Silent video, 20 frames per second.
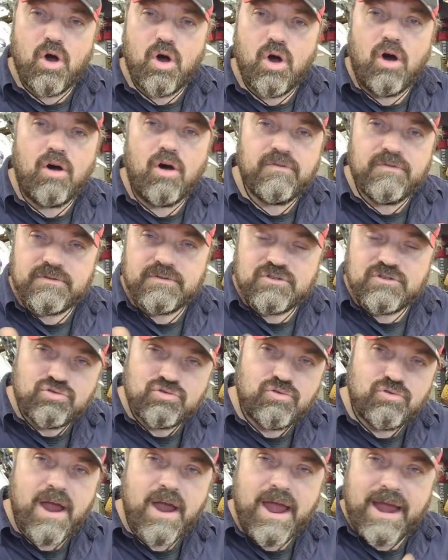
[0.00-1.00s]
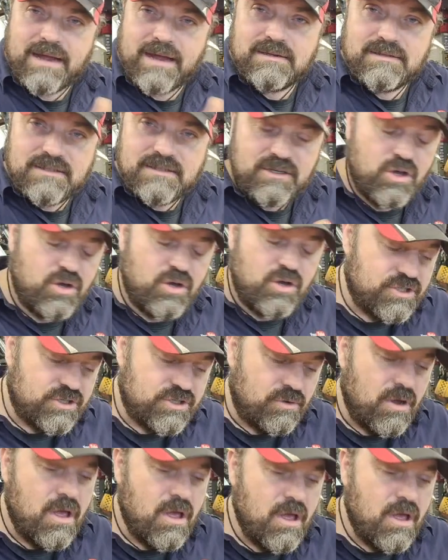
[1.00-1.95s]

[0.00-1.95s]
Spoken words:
off track to go to.